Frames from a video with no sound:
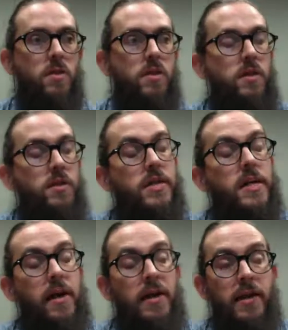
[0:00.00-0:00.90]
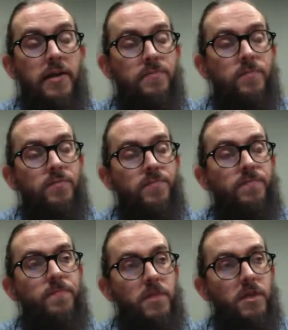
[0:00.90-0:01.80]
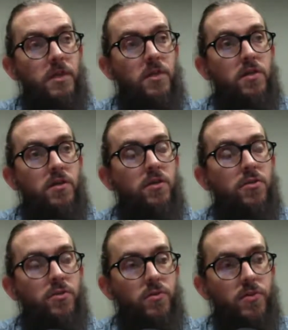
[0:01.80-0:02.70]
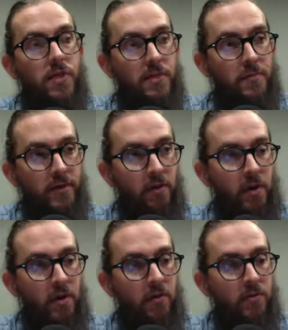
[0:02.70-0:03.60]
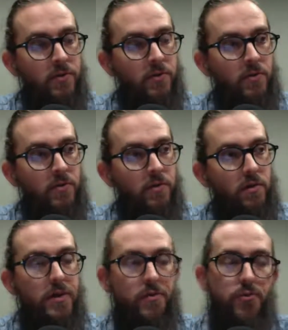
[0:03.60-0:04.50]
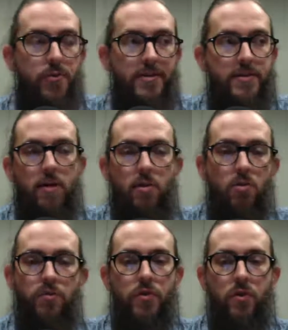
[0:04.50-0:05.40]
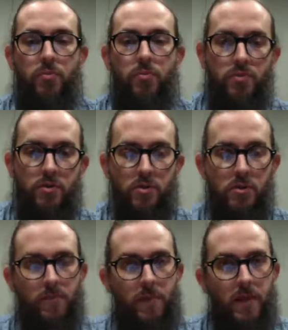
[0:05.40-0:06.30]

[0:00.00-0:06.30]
Yeah, and you know, you said something about click-through rates are low for composers.